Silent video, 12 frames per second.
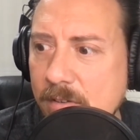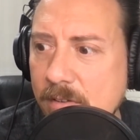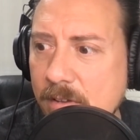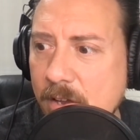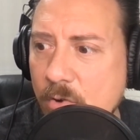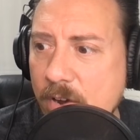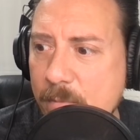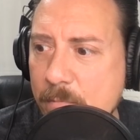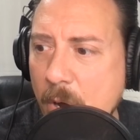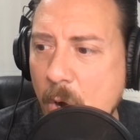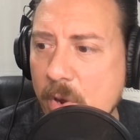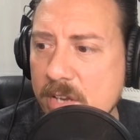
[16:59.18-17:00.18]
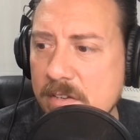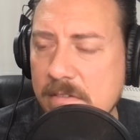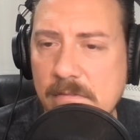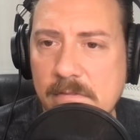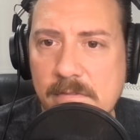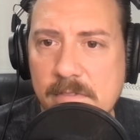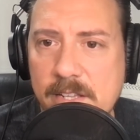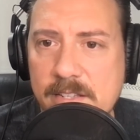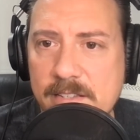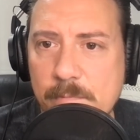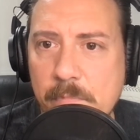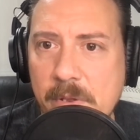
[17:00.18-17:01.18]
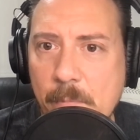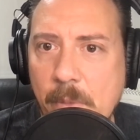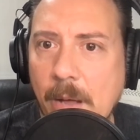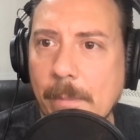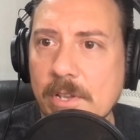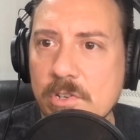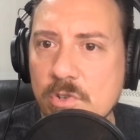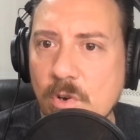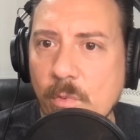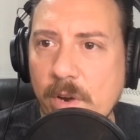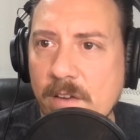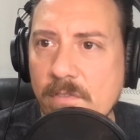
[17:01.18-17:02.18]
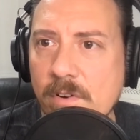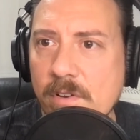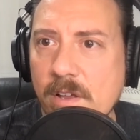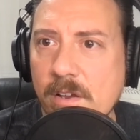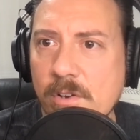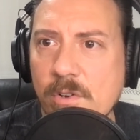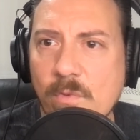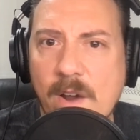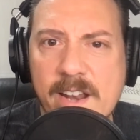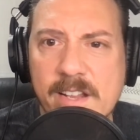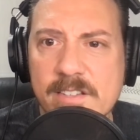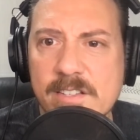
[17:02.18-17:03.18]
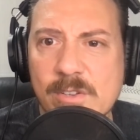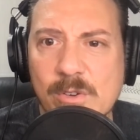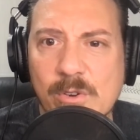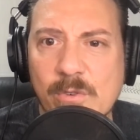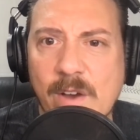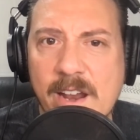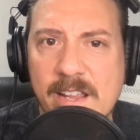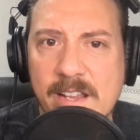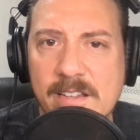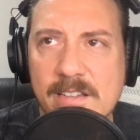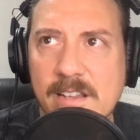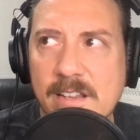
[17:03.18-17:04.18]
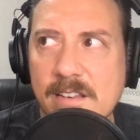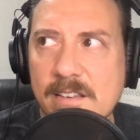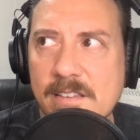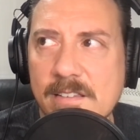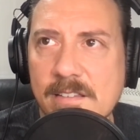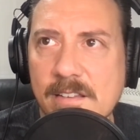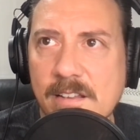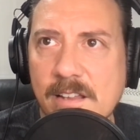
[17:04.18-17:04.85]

a great poet that's been published or whatever, a good writing is still good writing. And I